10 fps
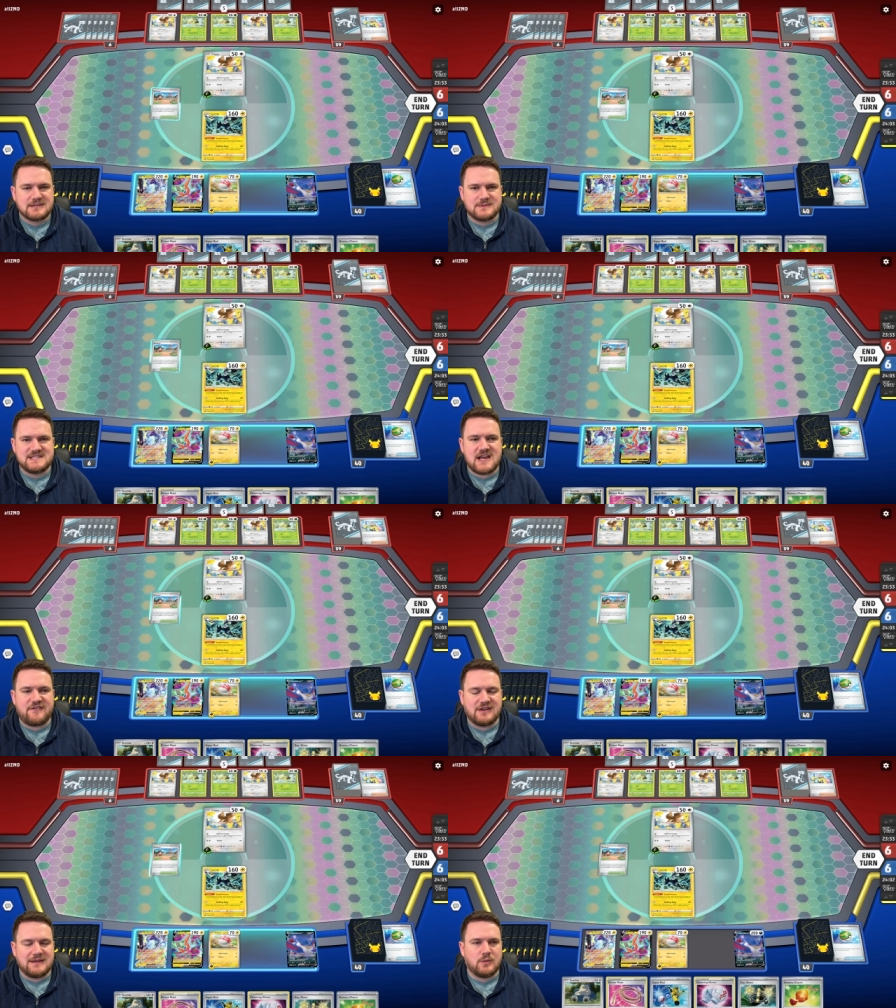We
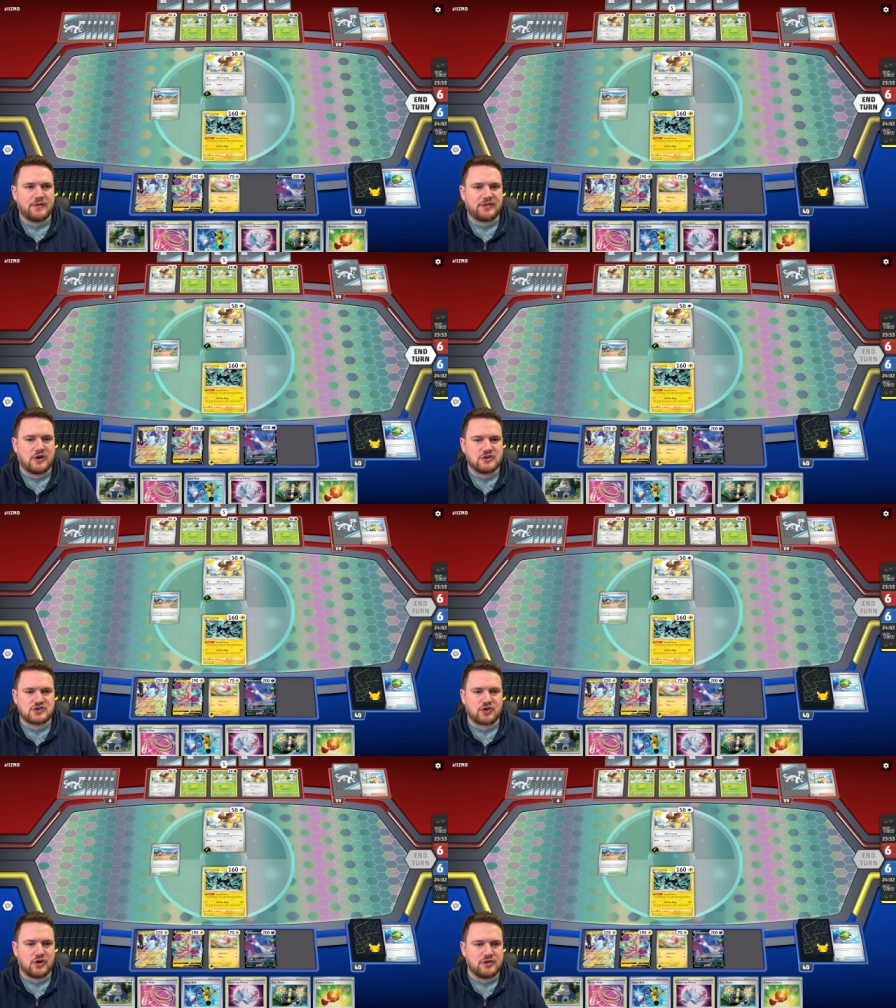definitely want the
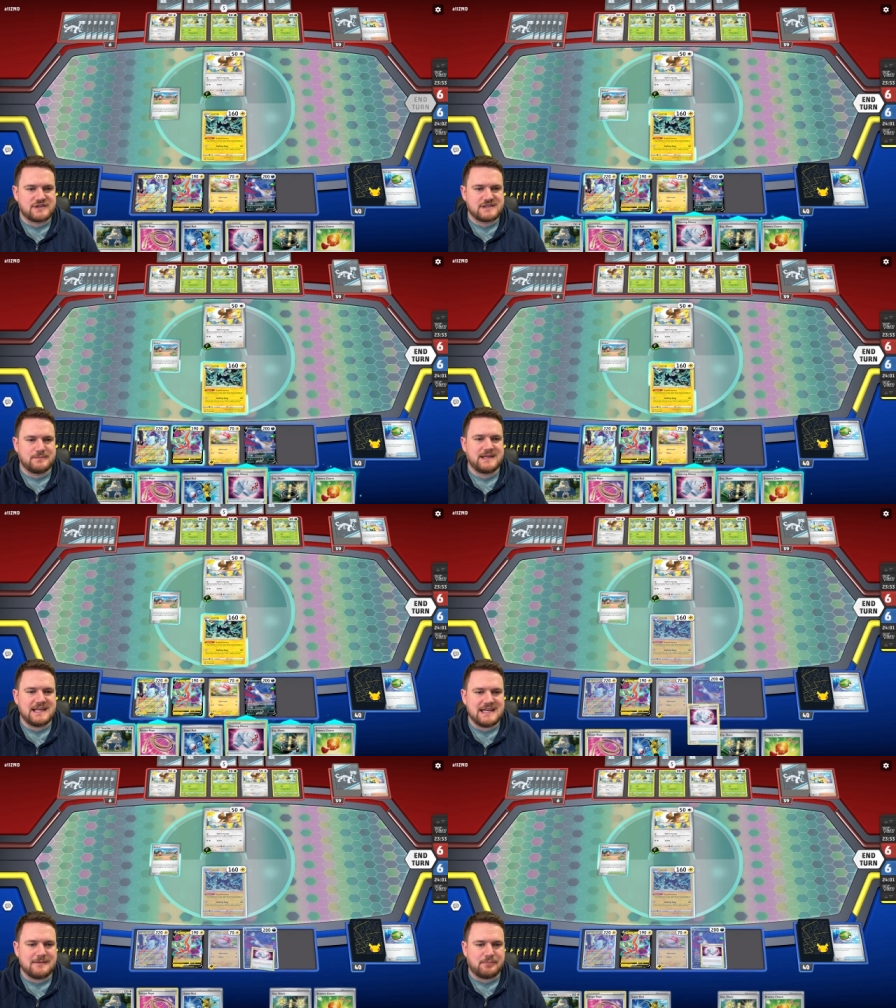Honchkrow to be
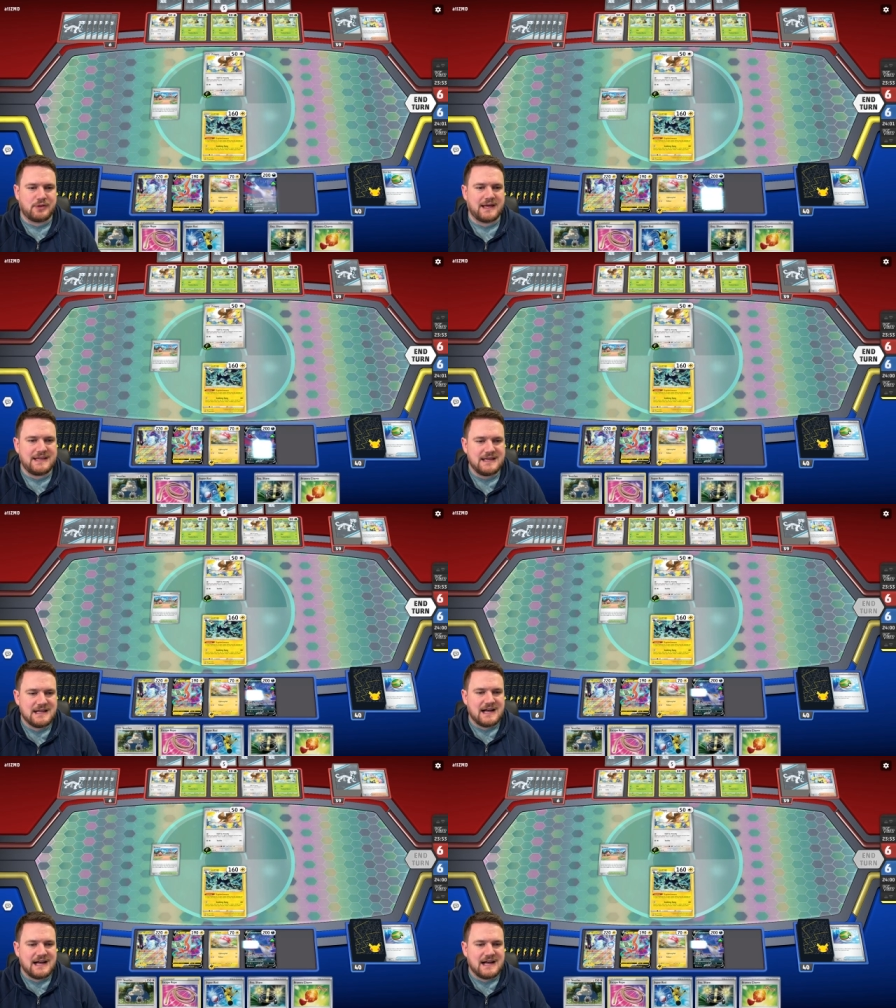in play,